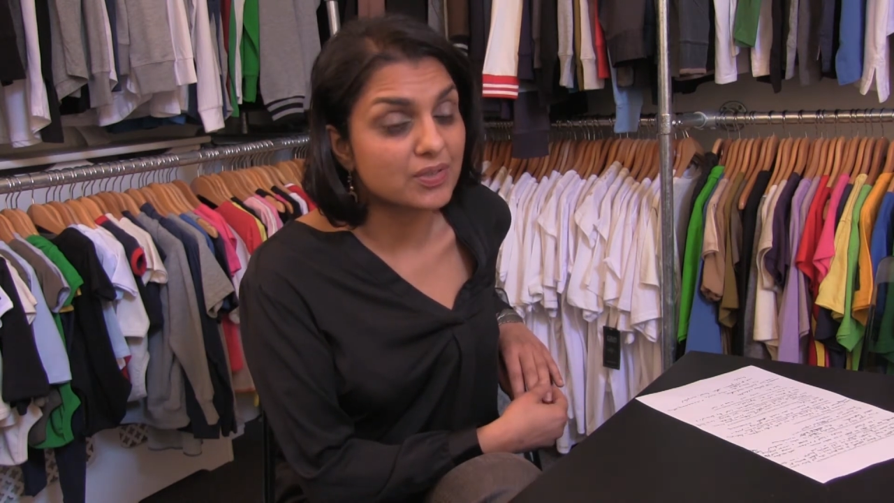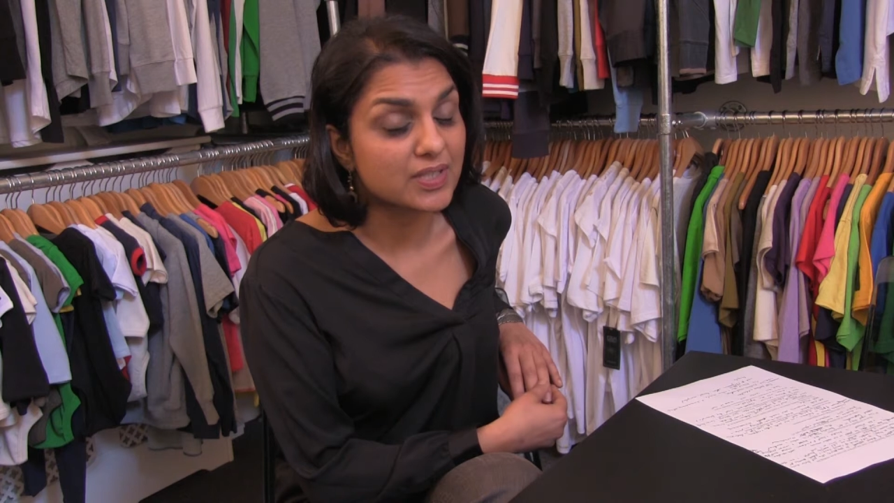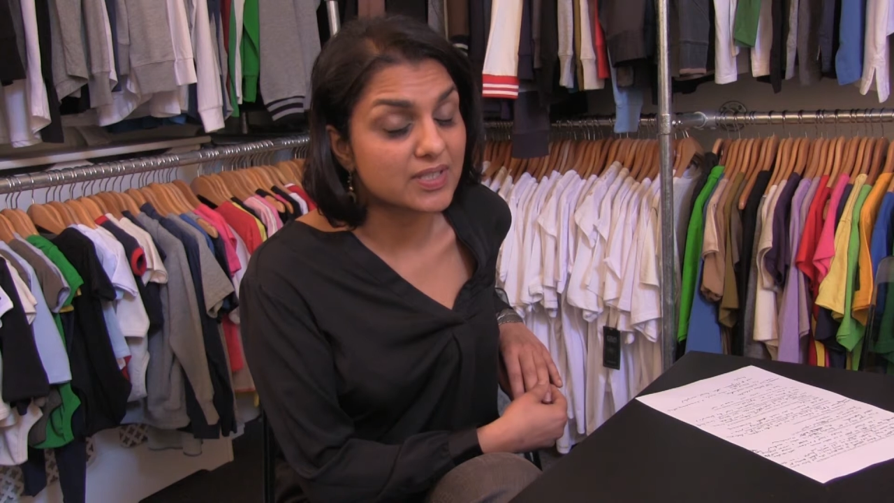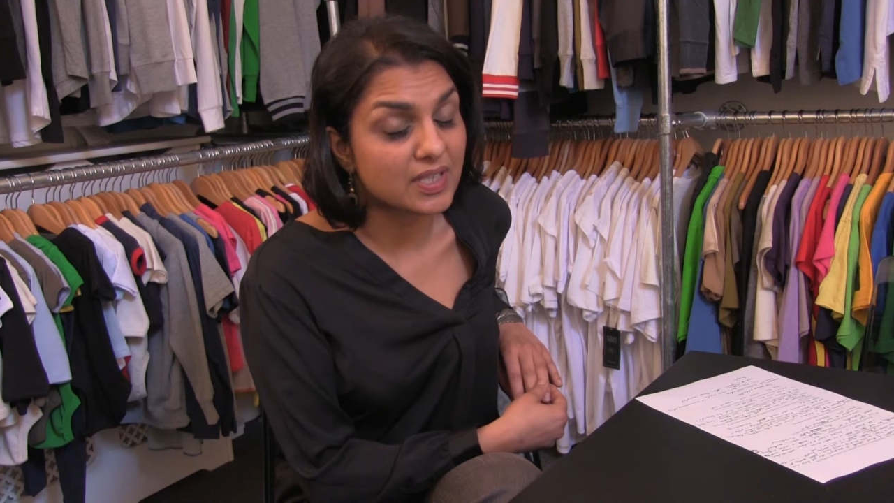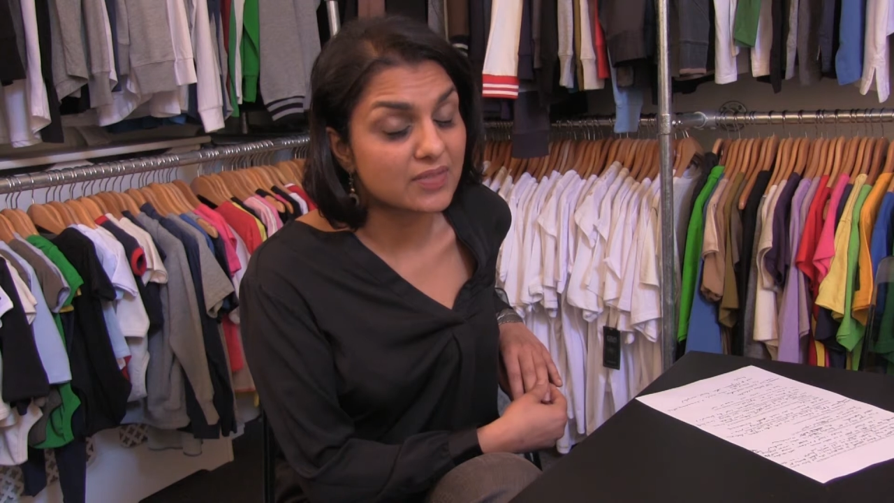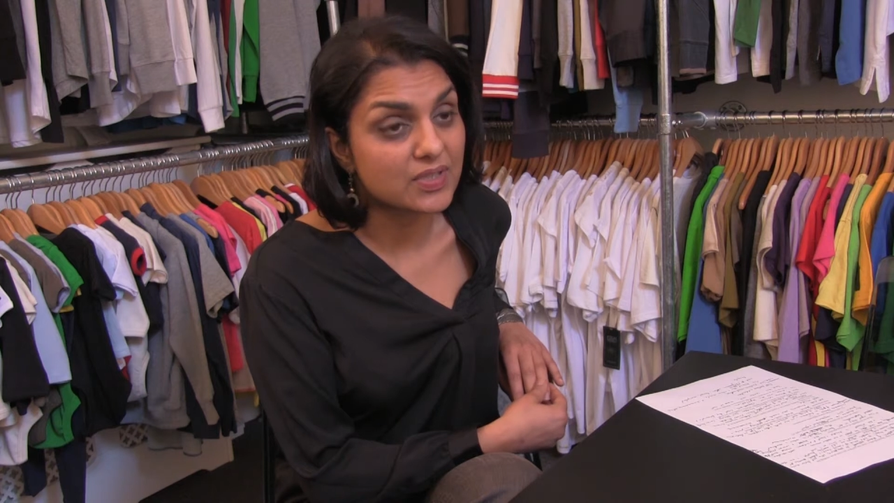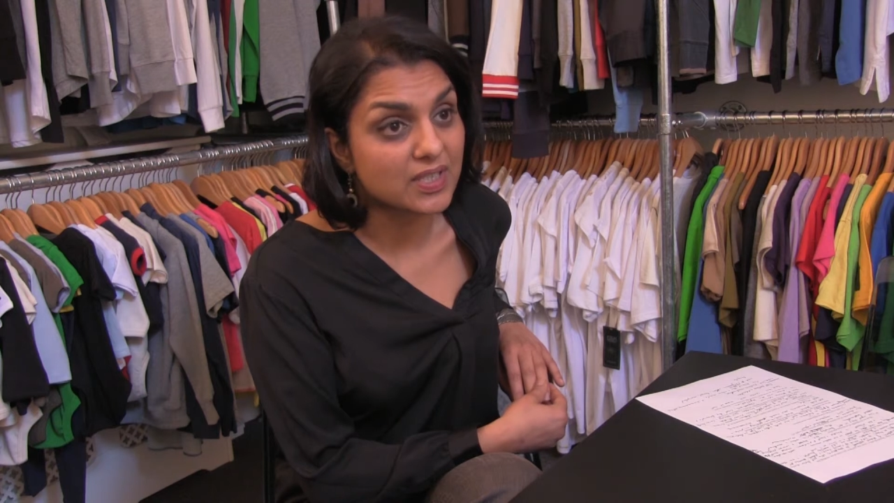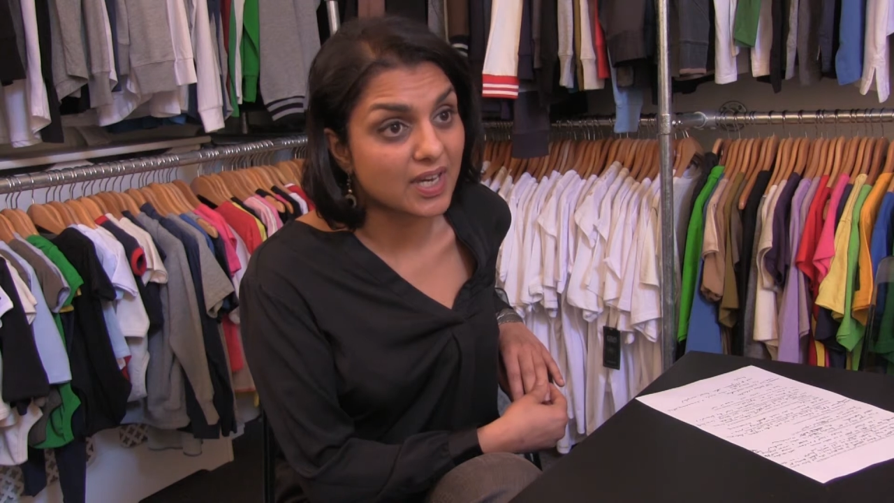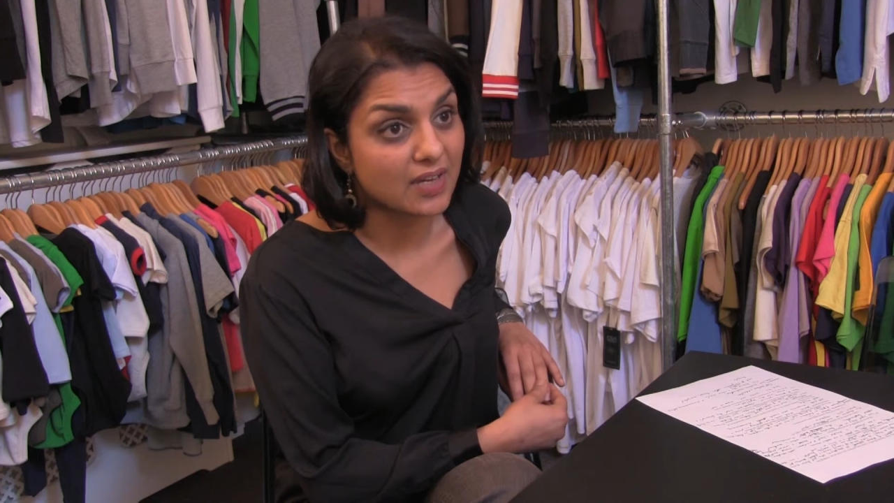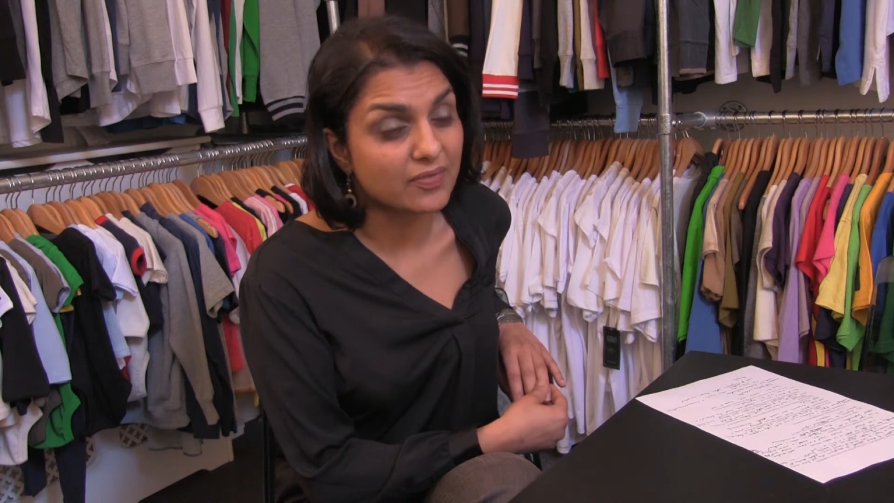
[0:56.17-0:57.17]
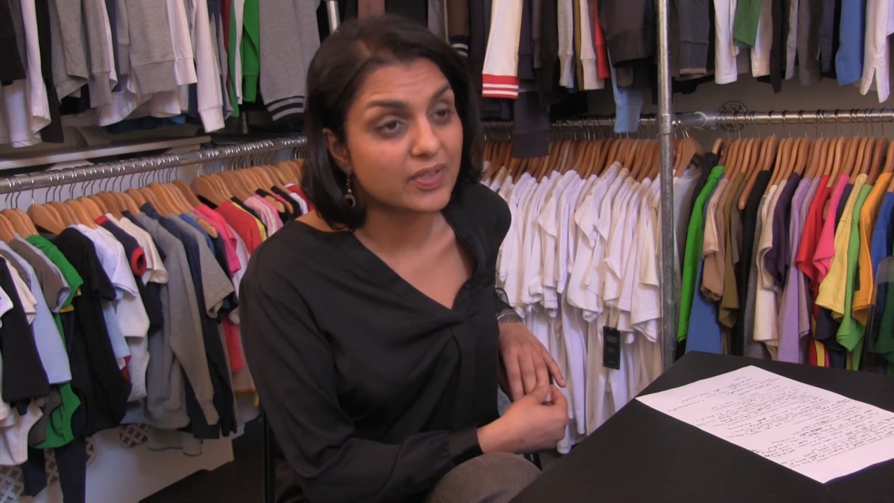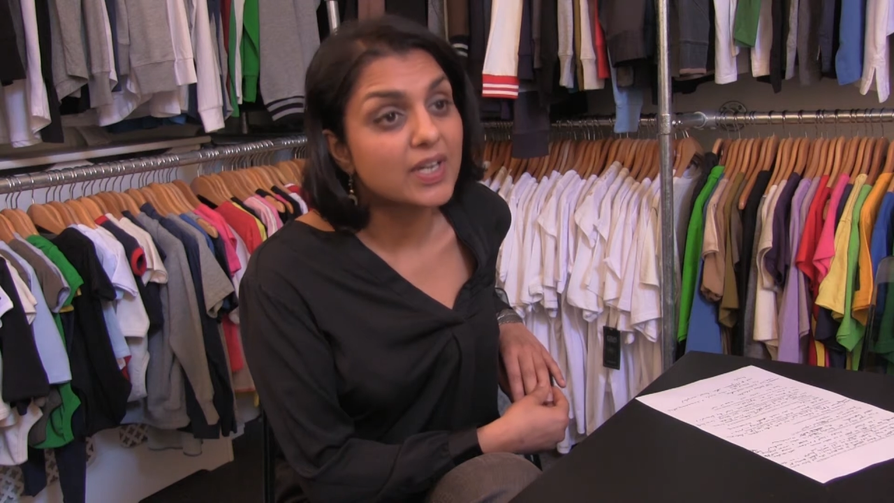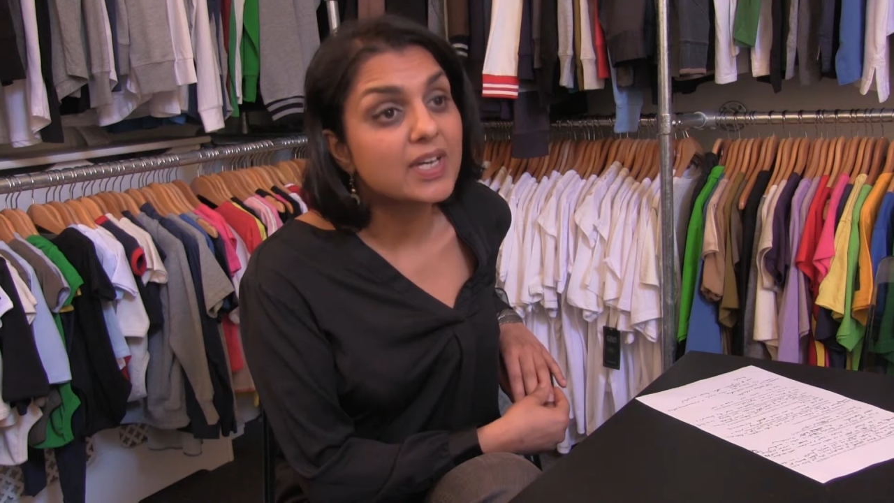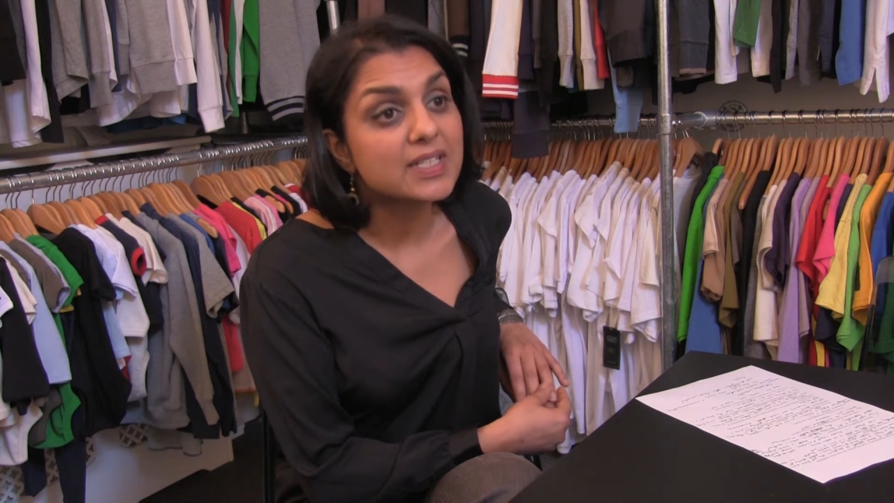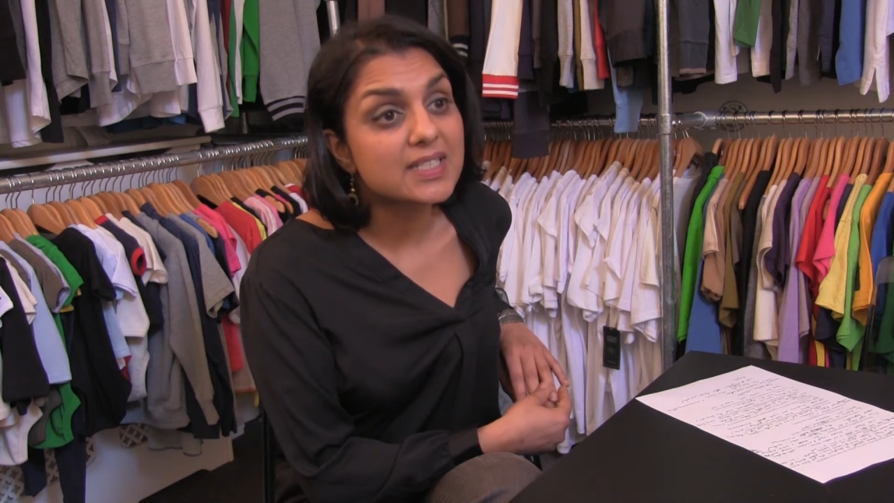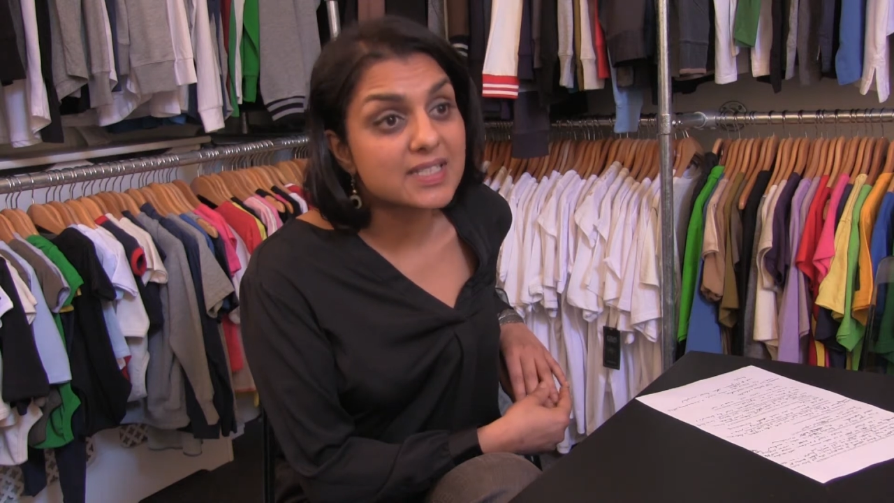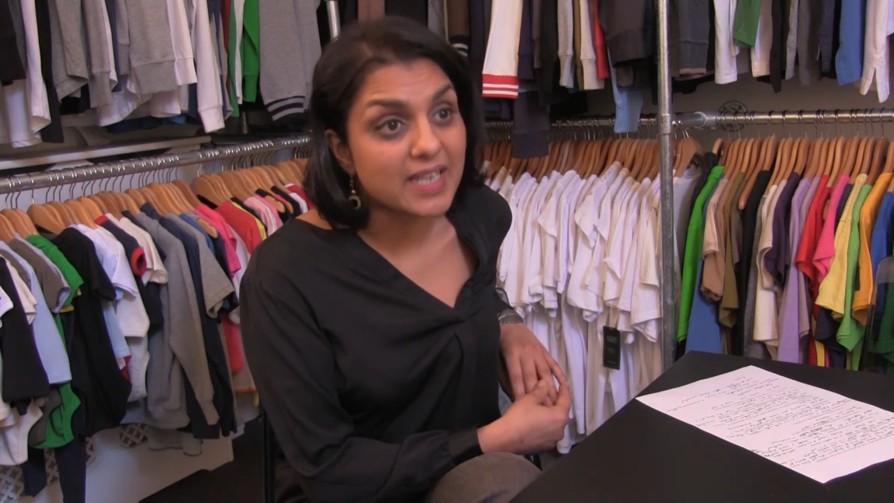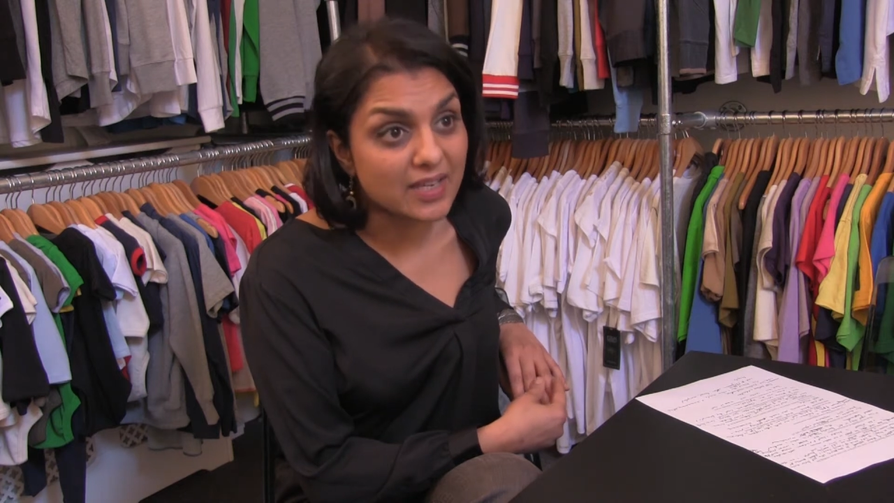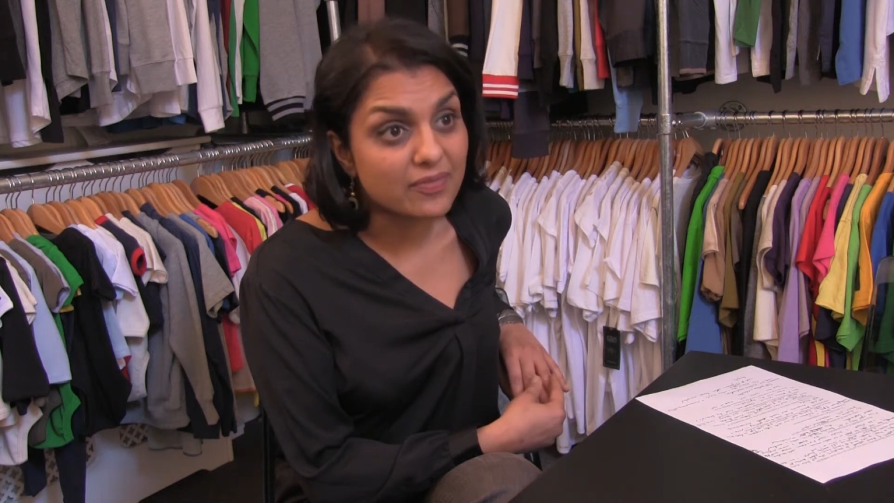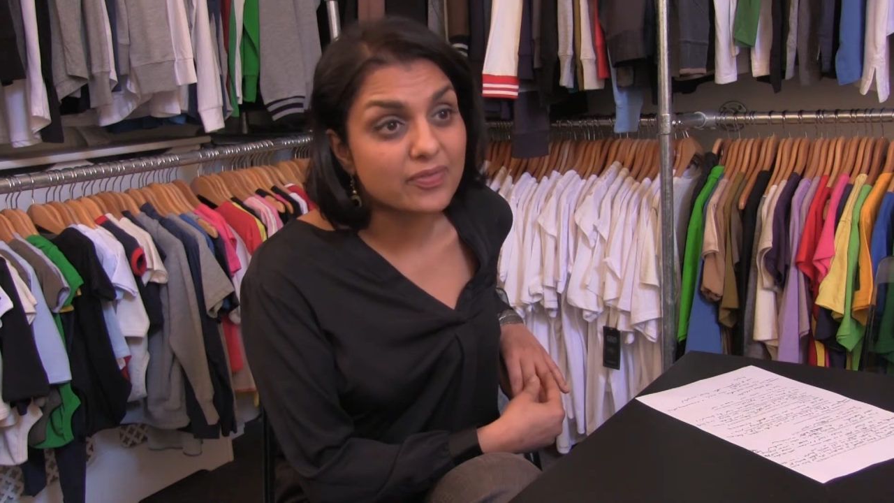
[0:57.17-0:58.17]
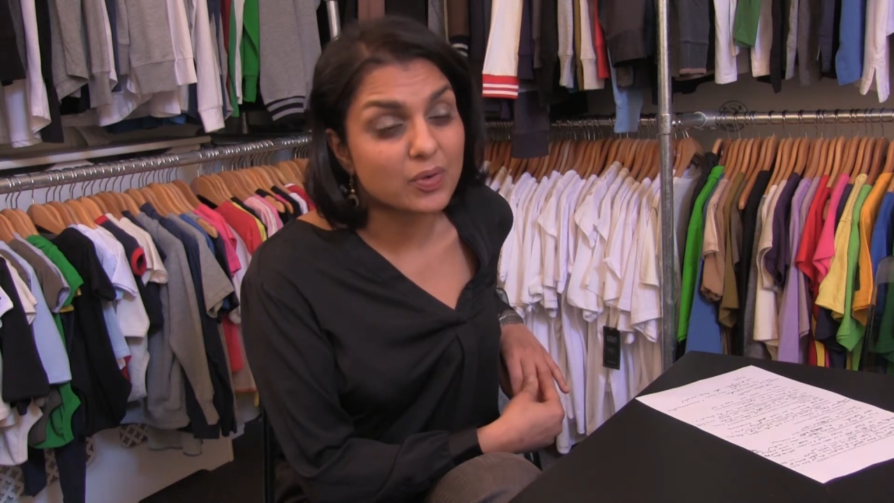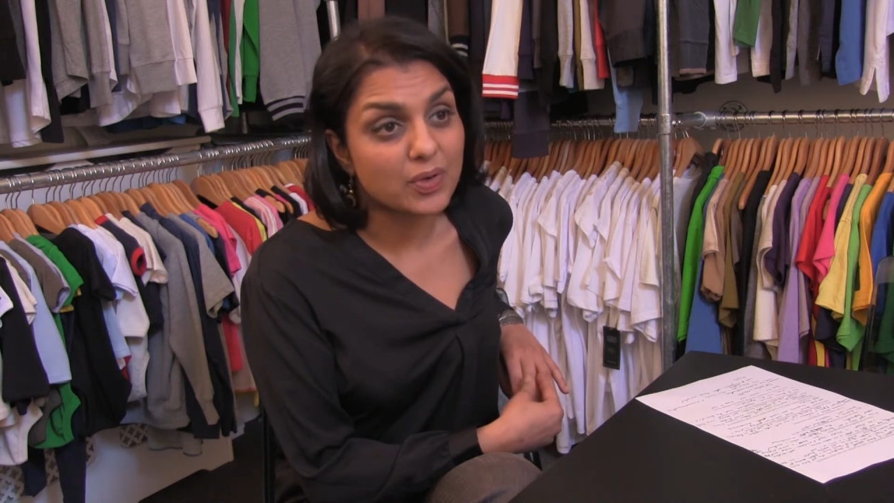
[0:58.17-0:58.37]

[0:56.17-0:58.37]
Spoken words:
deserves to have safe